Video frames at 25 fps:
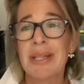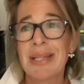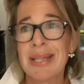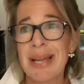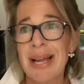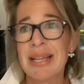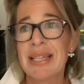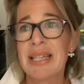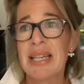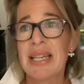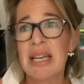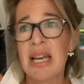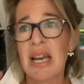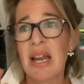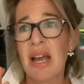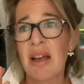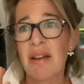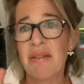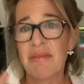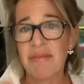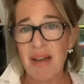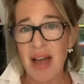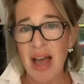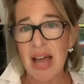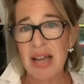sat in a
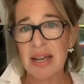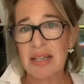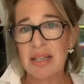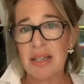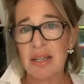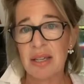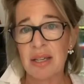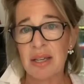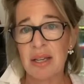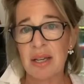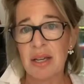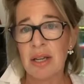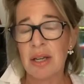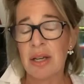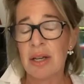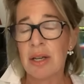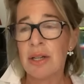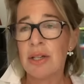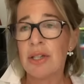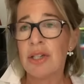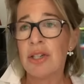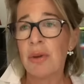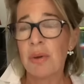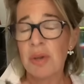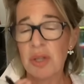van
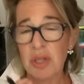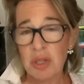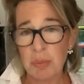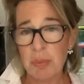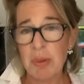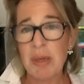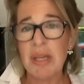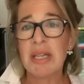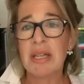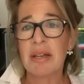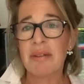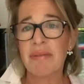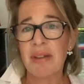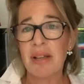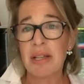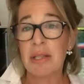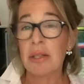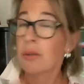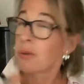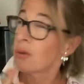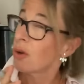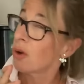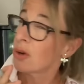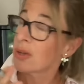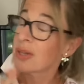doing speeding
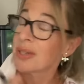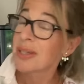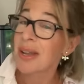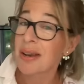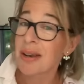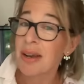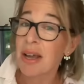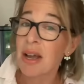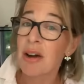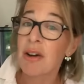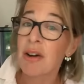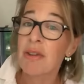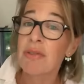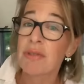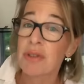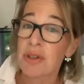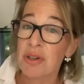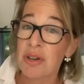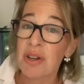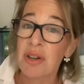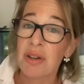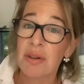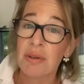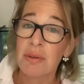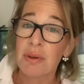offences on a Sunday
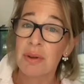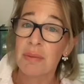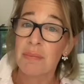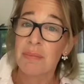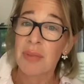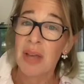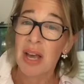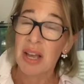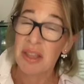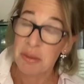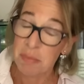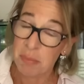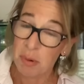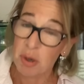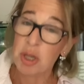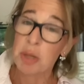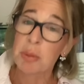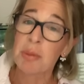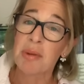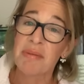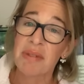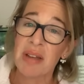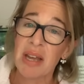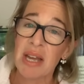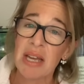afternoon at the bottom
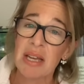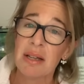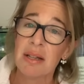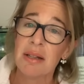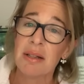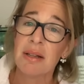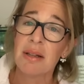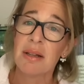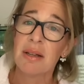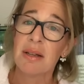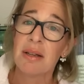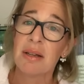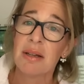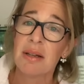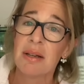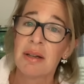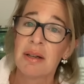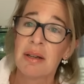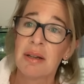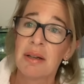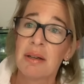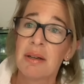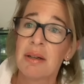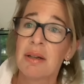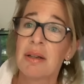of a hill,
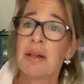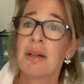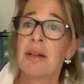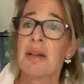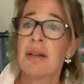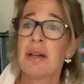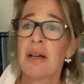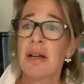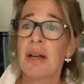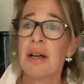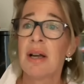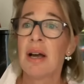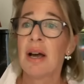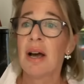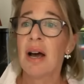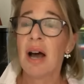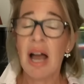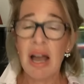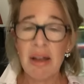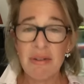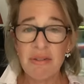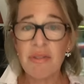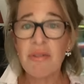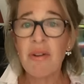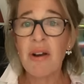I
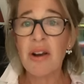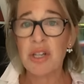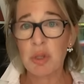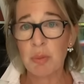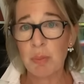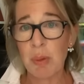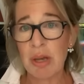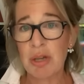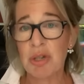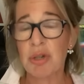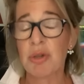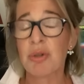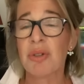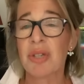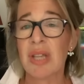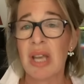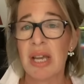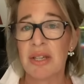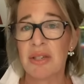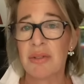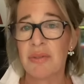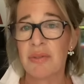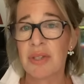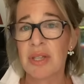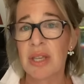have a very special
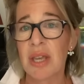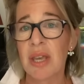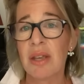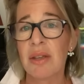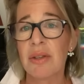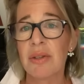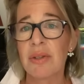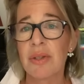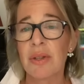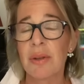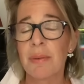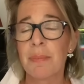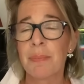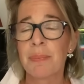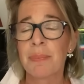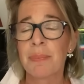set of skills.